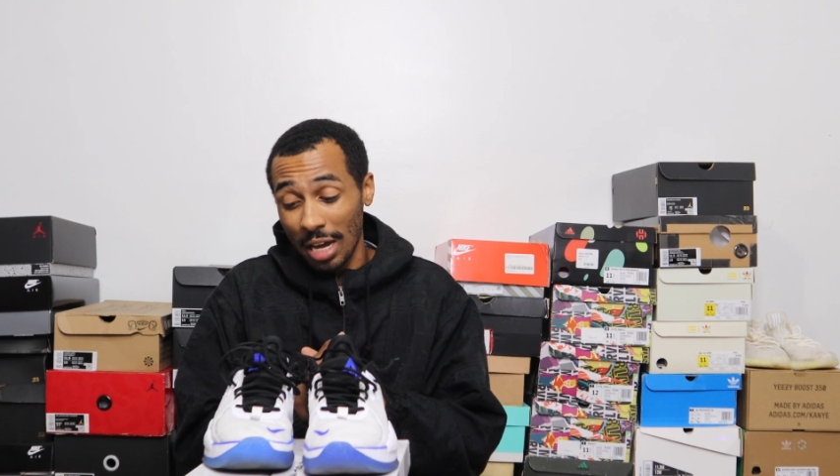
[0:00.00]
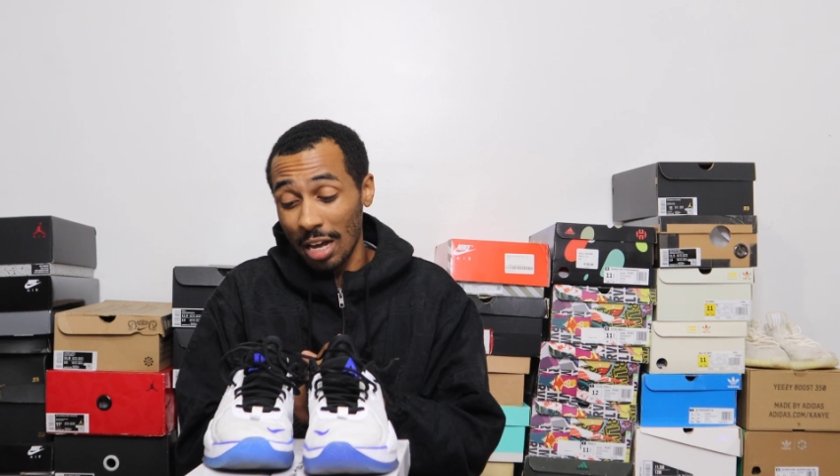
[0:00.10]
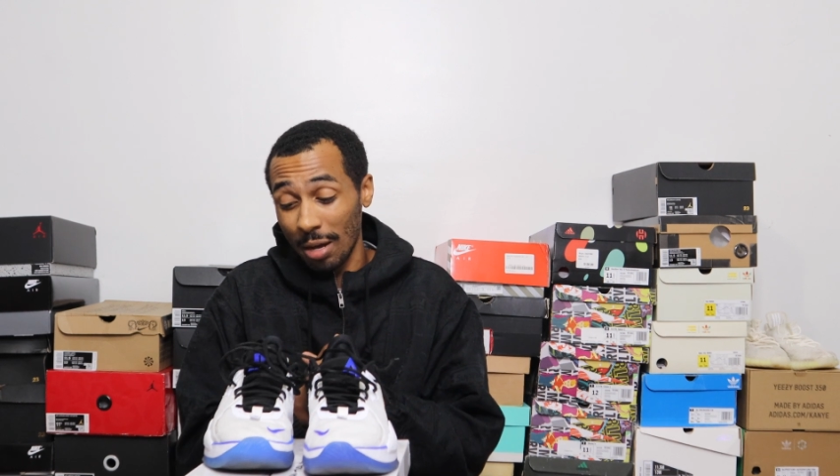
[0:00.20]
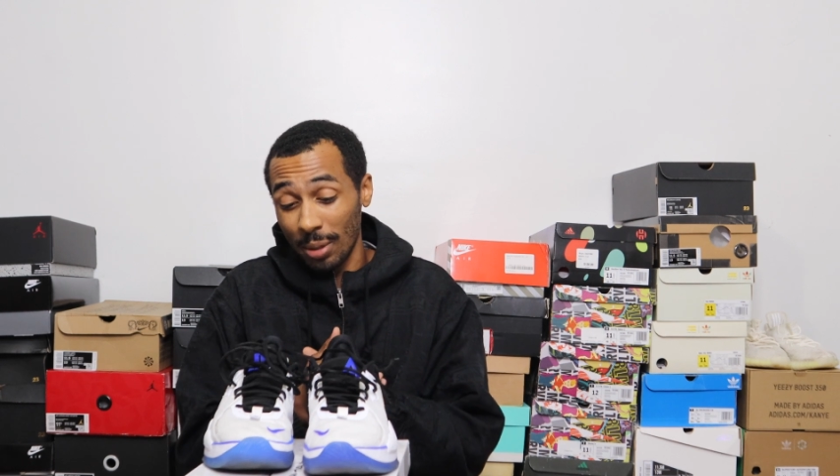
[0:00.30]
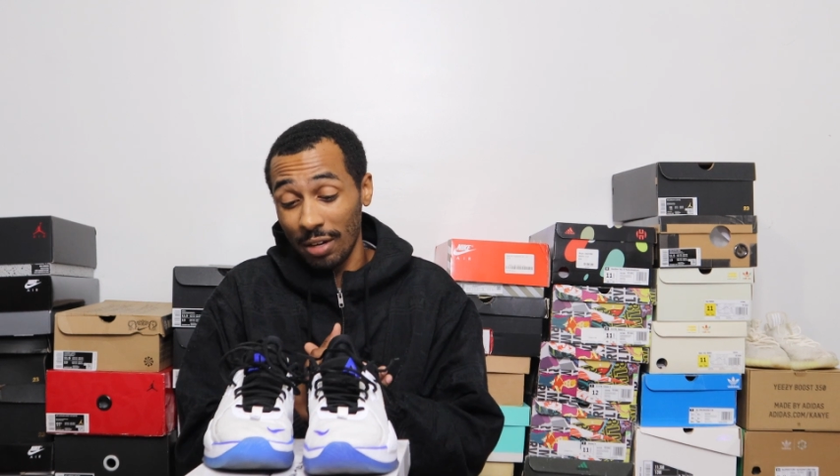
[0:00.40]

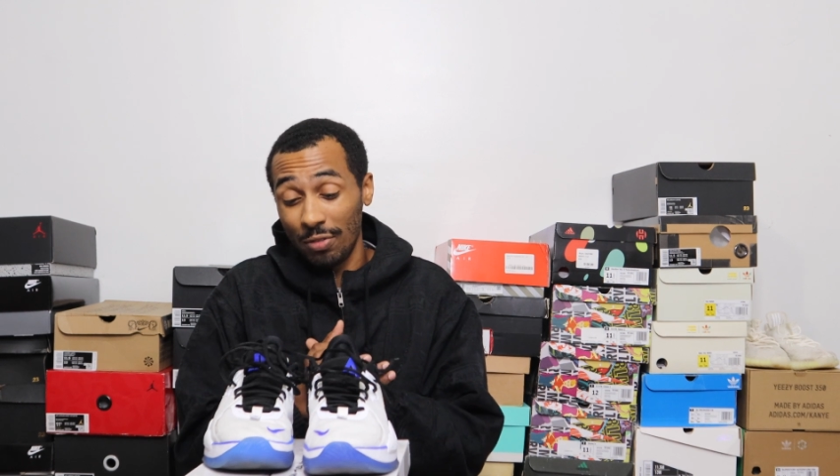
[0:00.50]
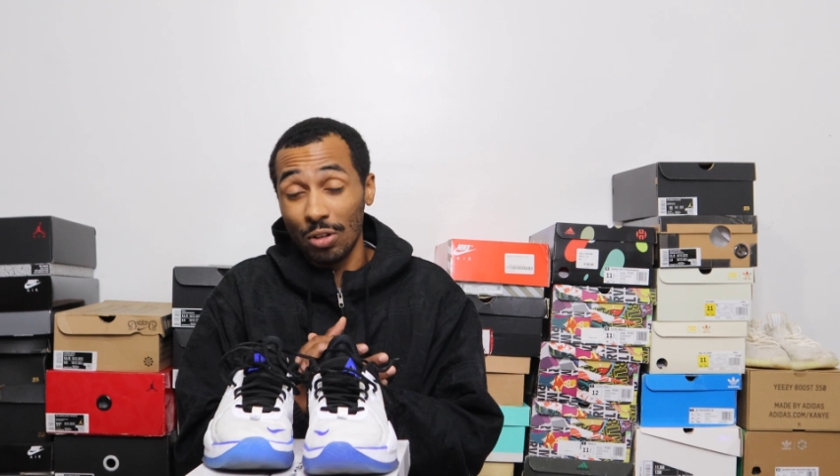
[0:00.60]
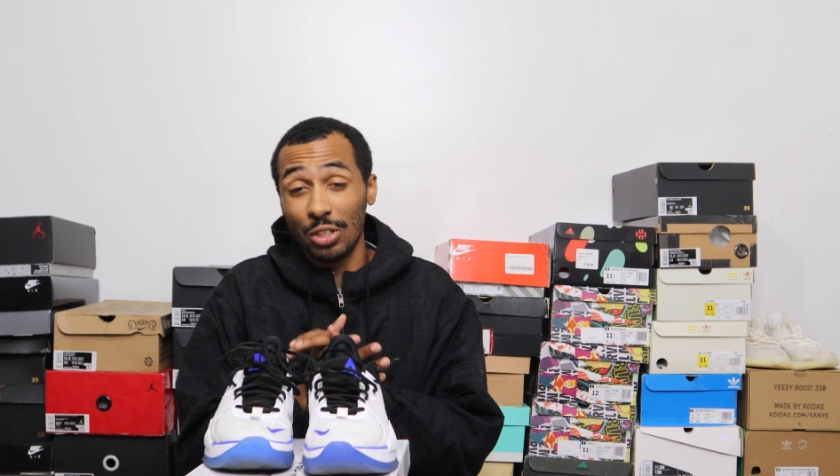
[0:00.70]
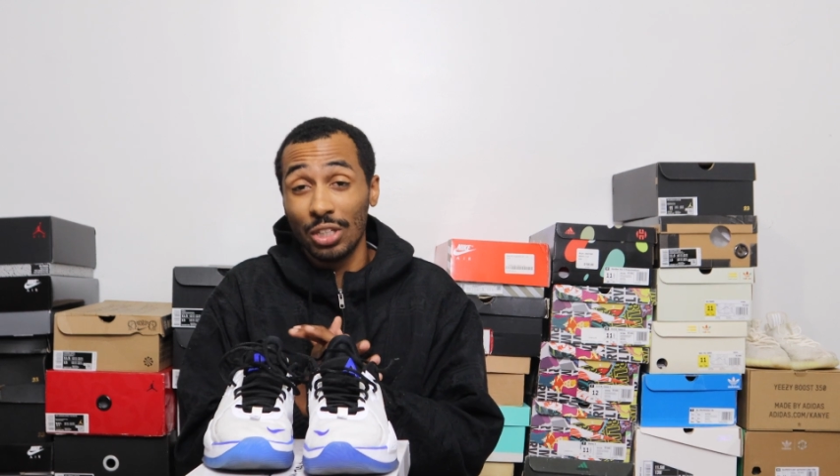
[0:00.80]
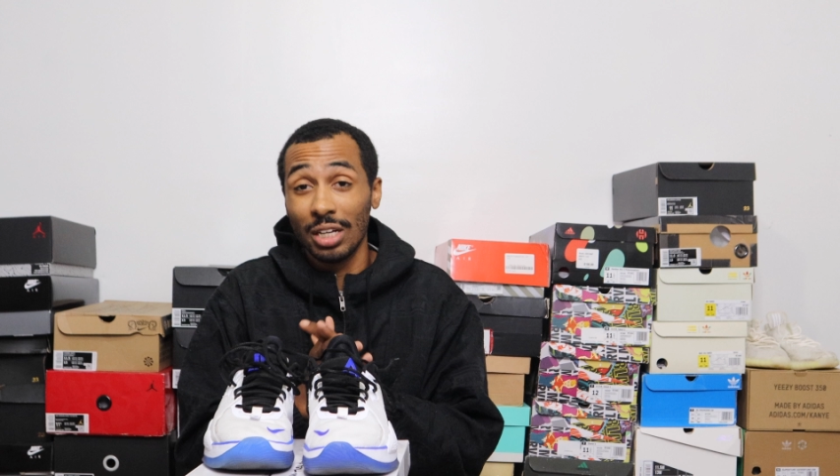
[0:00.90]
But if
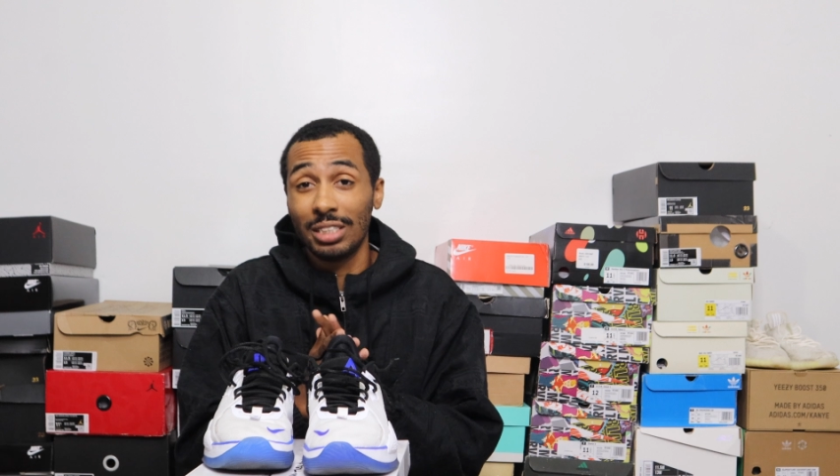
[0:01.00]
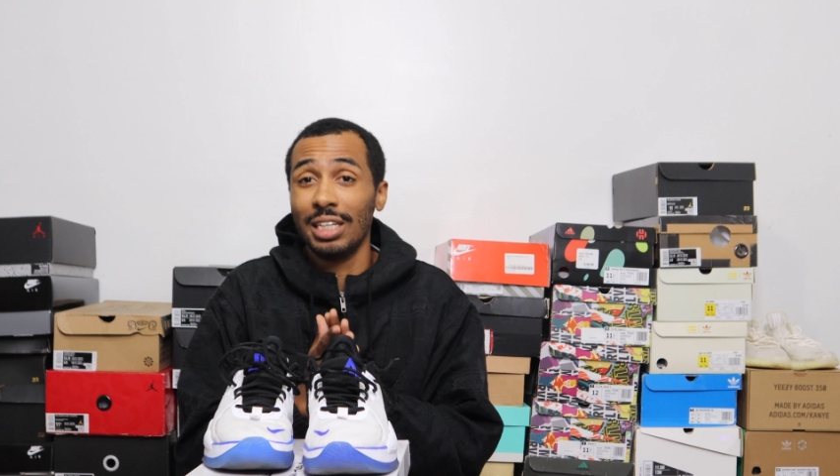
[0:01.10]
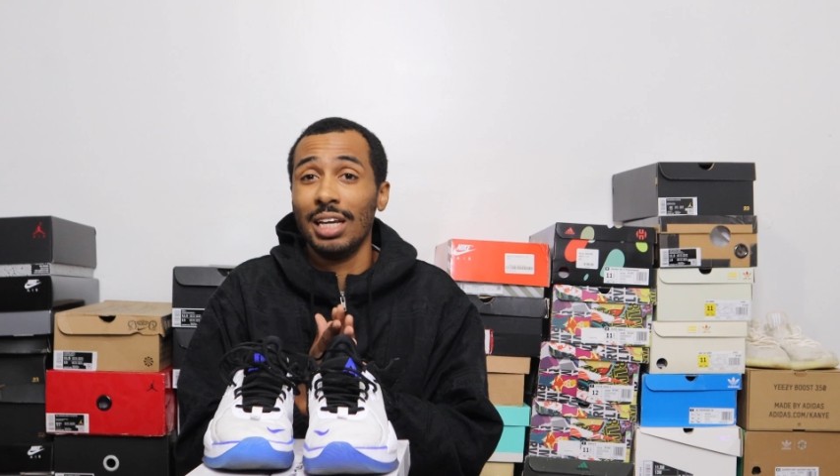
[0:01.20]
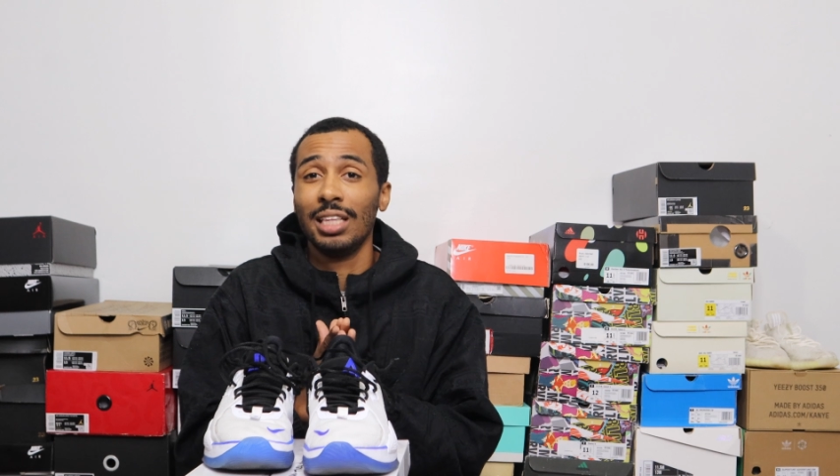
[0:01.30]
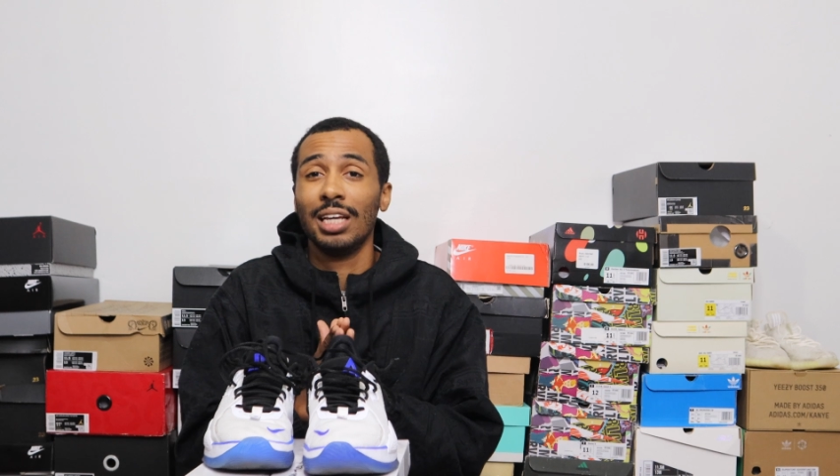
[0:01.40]
you're just
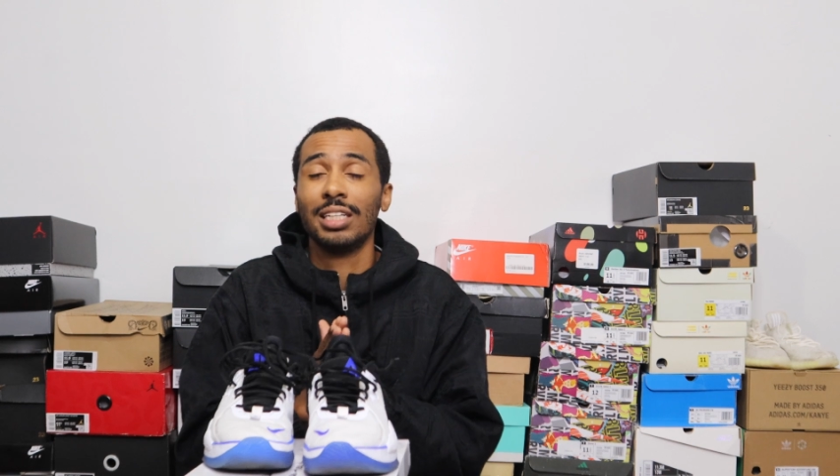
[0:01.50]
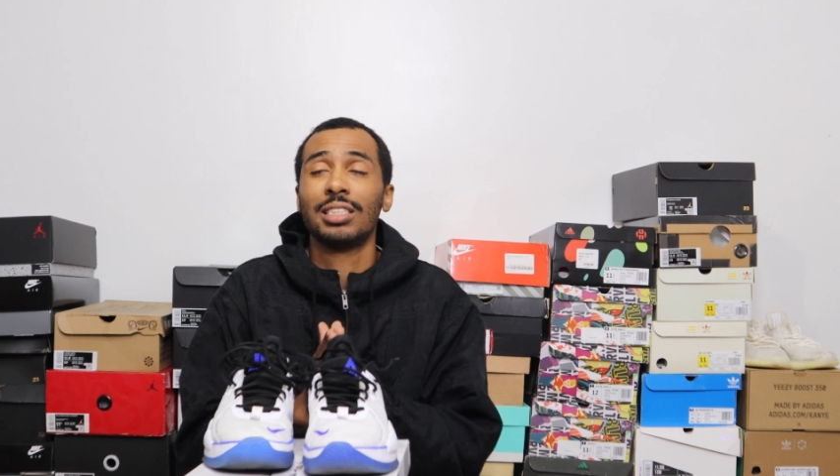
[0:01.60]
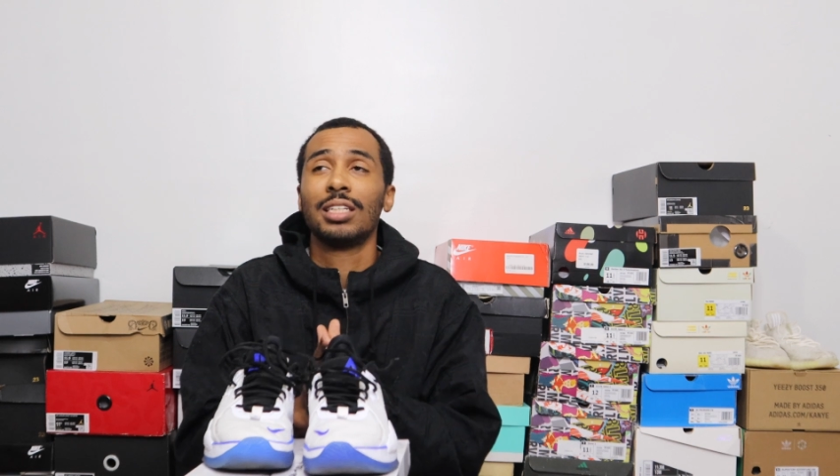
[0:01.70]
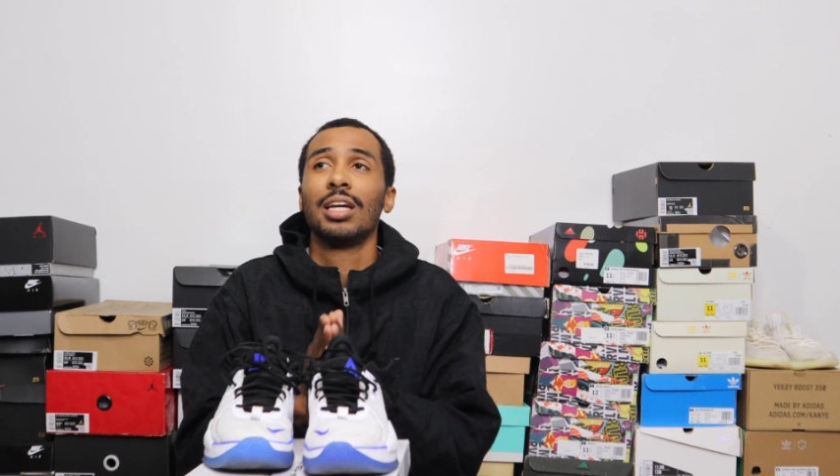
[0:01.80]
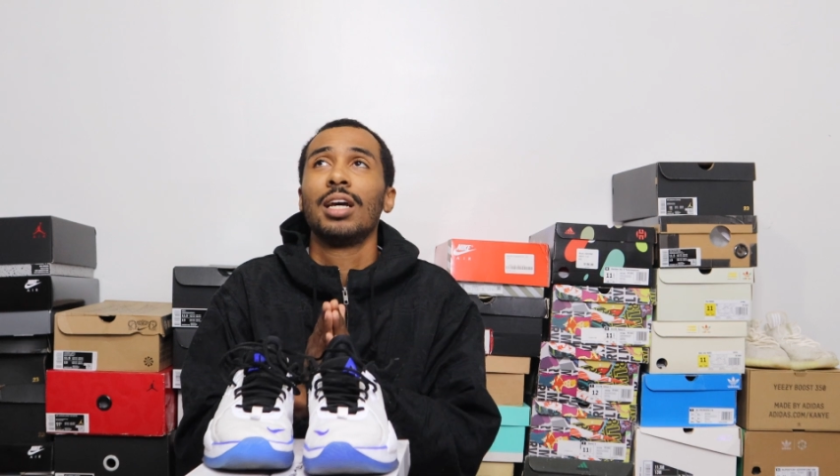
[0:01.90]
seeing
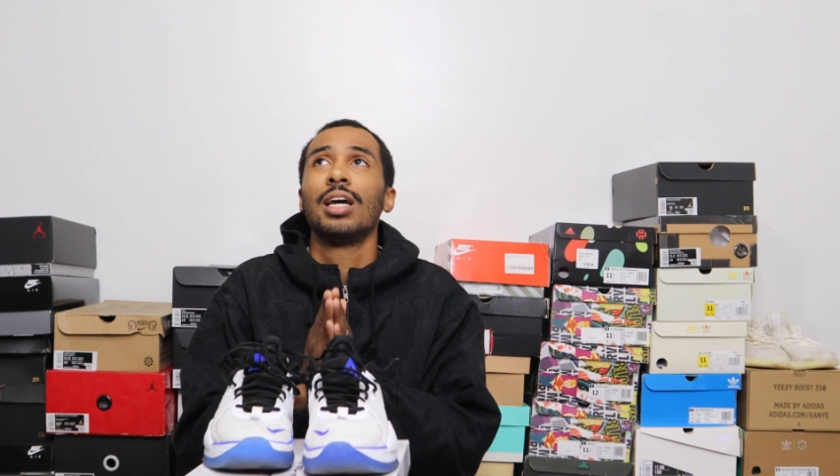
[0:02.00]
this,